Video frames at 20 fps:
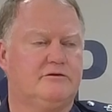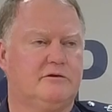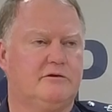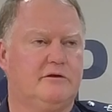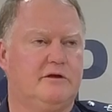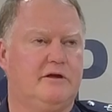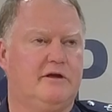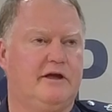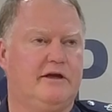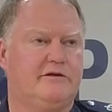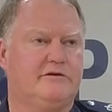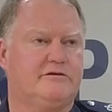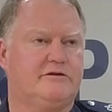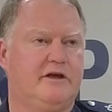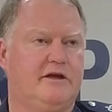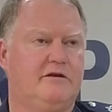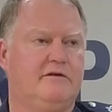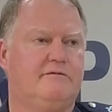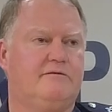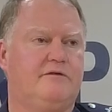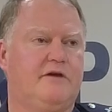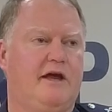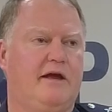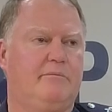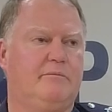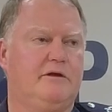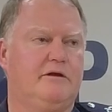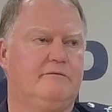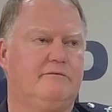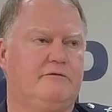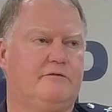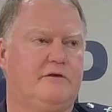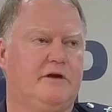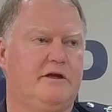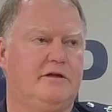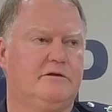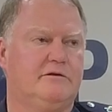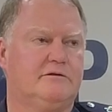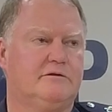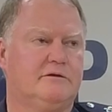extended family and
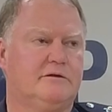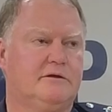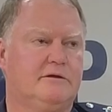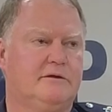friends.